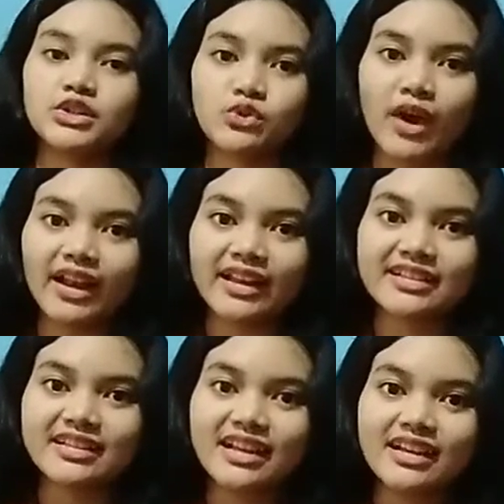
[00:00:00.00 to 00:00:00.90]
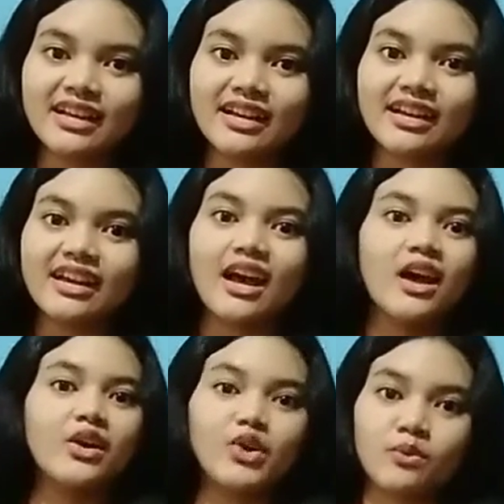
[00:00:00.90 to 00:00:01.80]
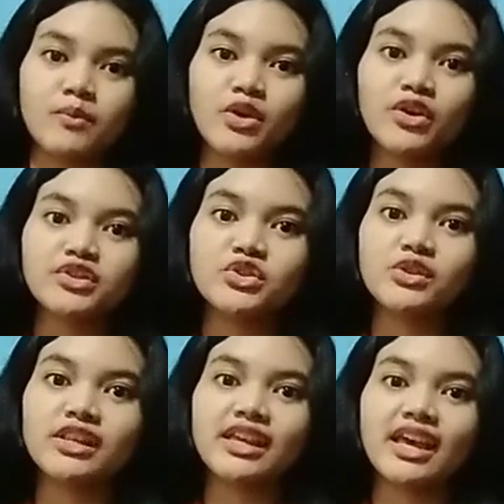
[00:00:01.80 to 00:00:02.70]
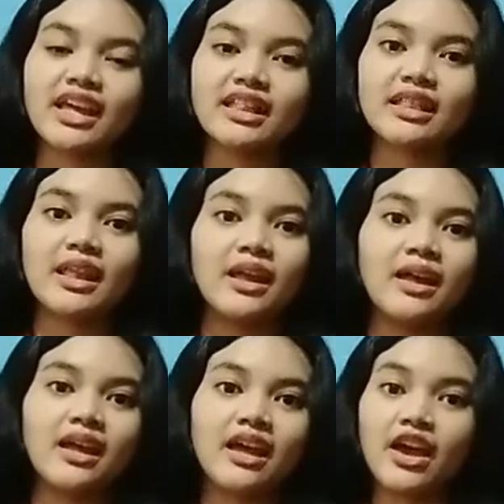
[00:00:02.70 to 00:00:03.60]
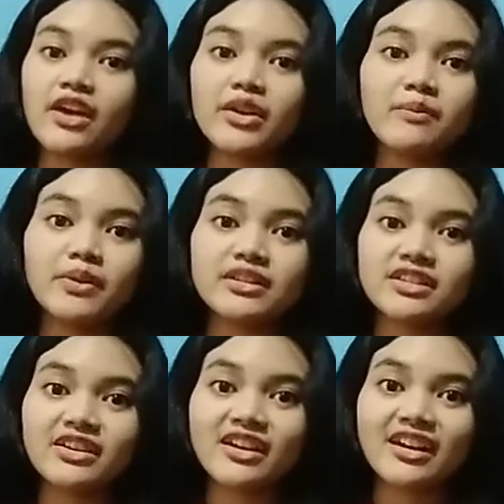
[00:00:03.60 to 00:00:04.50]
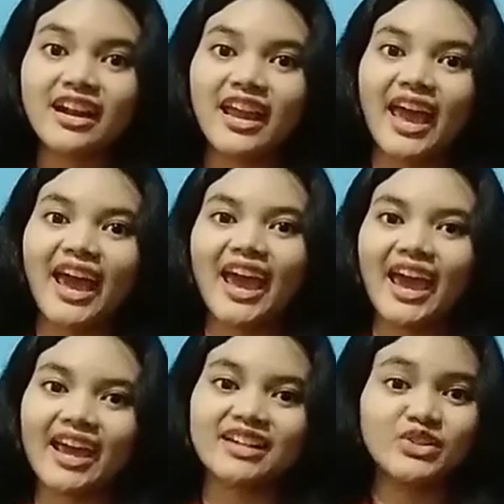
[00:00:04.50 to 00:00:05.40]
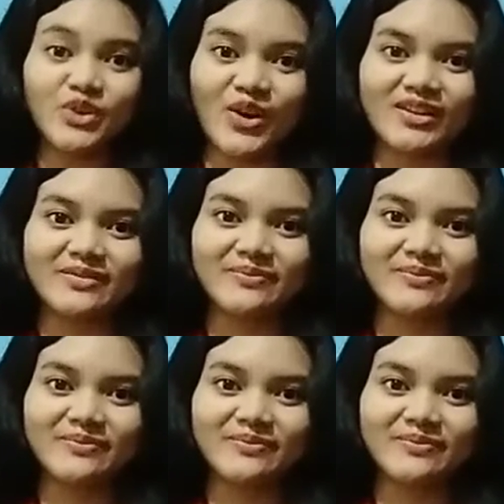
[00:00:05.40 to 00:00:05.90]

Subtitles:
Twilight Saga, Romeo and Juliet, Harry Potter, and so on.